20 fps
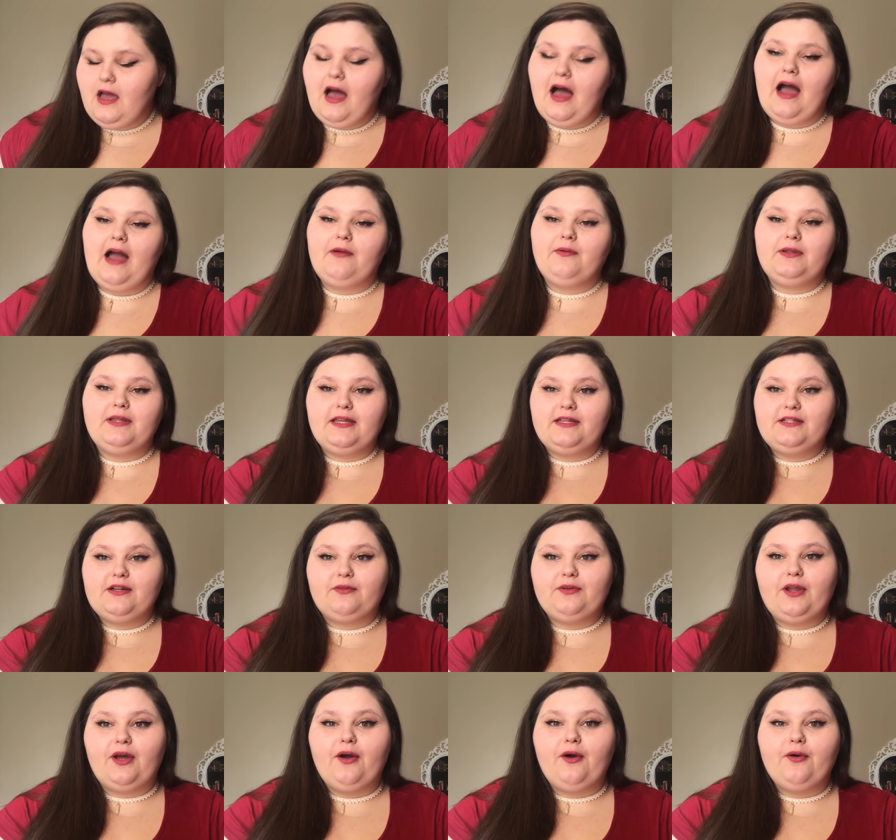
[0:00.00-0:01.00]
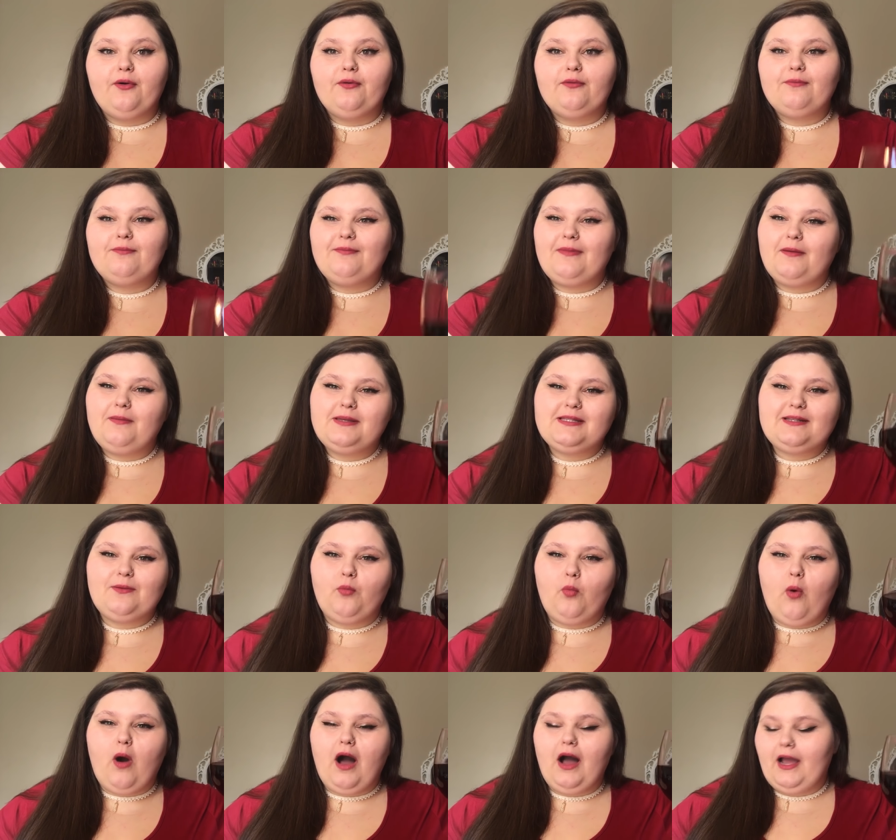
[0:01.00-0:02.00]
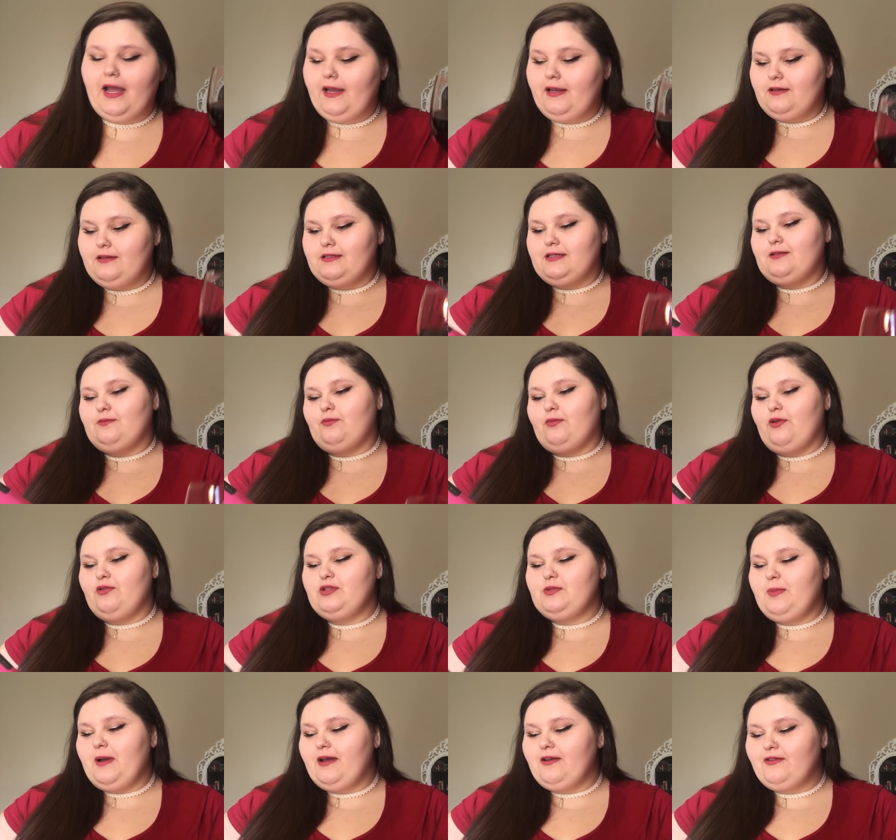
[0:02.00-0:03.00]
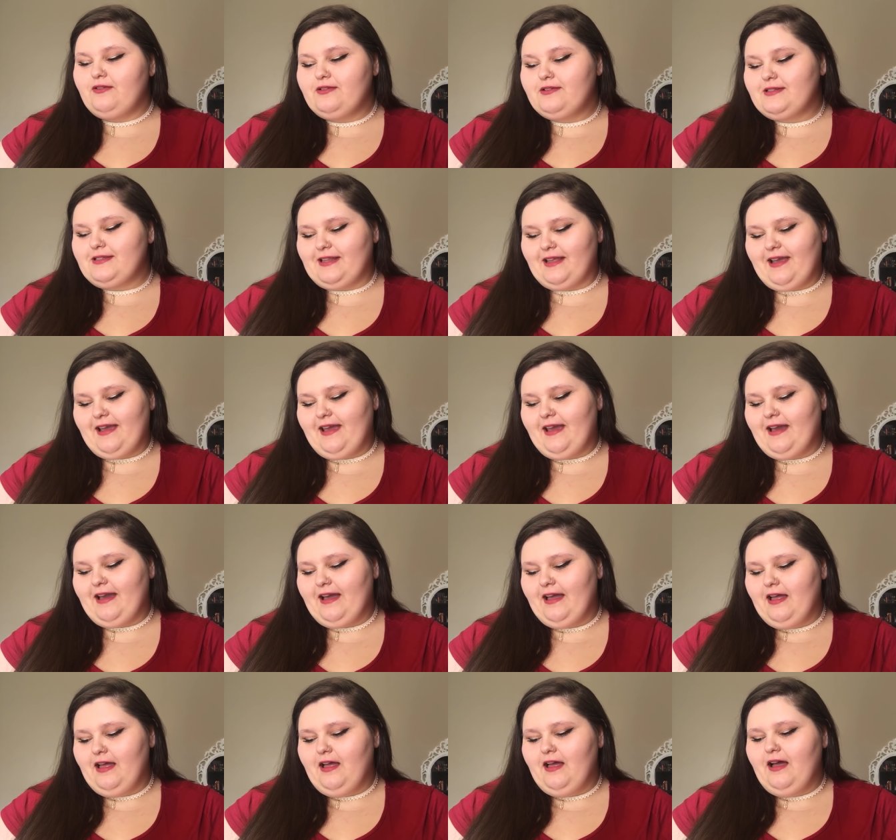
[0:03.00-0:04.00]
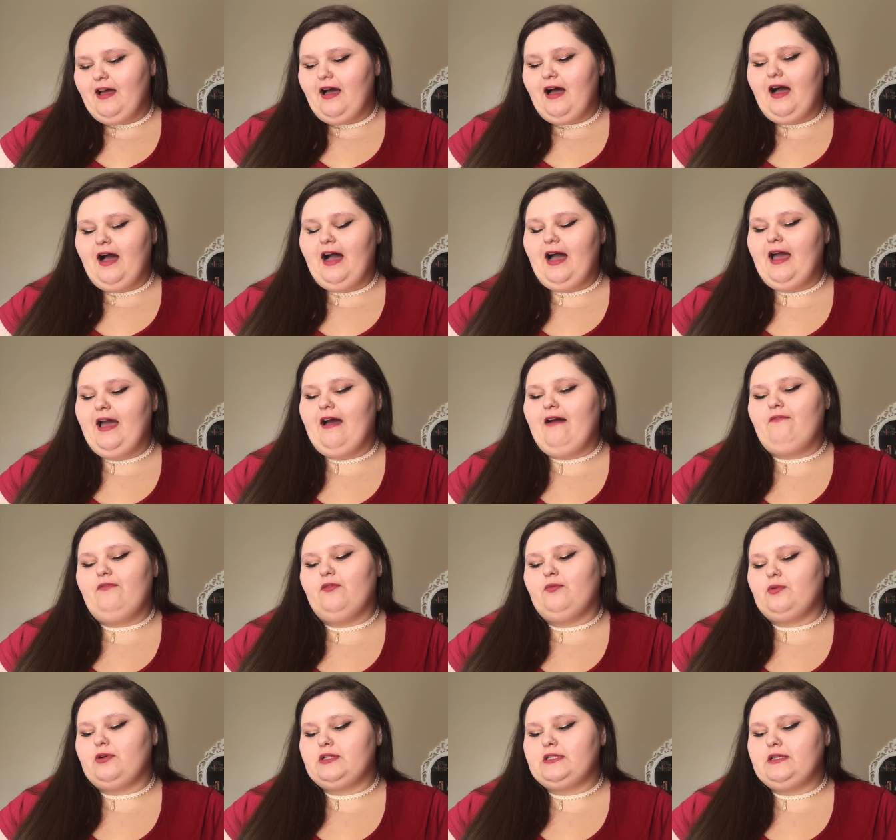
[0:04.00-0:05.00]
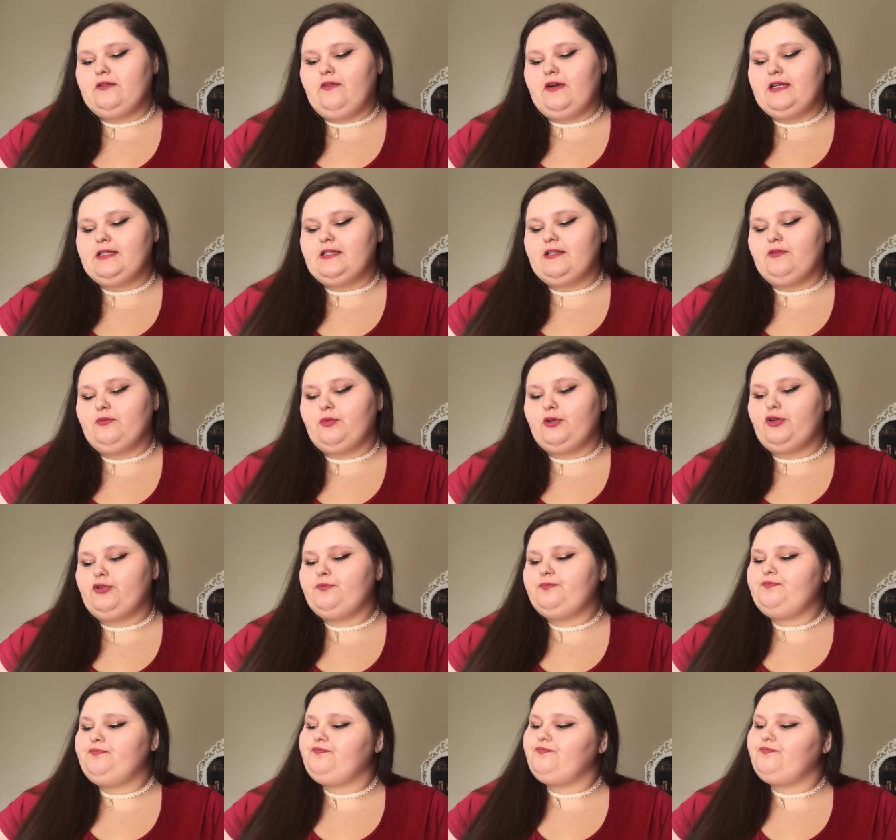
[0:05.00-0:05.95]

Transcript: I really don't know. Maybe some wine and some rose petals. Like, I have the worst advice in the world.